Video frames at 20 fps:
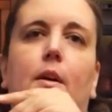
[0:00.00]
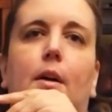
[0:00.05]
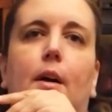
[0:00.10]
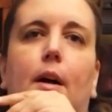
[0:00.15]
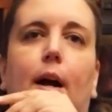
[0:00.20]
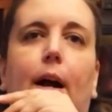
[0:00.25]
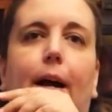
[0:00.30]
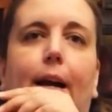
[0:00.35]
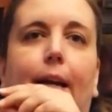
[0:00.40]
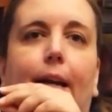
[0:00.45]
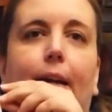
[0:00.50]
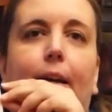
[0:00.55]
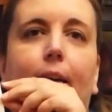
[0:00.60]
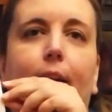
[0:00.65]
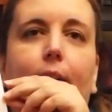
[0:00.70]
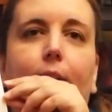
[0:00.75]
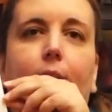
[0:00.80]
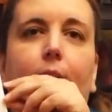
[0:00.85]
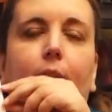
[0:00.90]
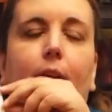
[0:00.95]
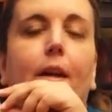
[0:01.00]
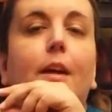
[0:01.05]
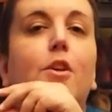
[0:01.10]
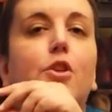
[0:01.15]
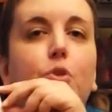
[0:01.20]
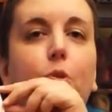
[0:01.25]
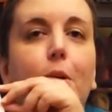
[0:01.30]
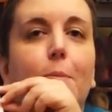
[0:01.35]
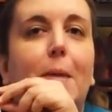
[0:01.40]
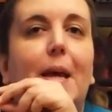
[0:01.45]
I
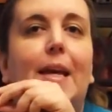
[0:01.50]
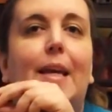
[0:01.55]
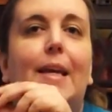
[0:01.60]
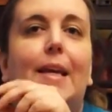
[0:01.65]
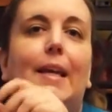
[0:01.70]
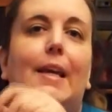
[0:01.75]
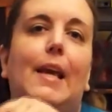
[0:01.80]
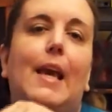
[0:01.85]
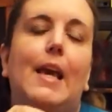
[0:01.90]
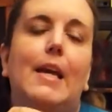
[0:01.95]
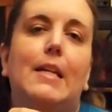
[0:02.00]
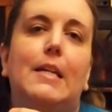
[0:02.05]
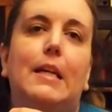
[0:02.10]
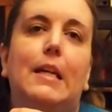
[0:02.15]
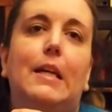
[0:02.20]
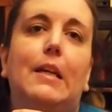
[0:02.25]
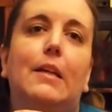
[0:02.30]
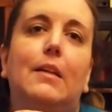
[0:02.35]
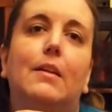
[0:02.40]
enjoy making candy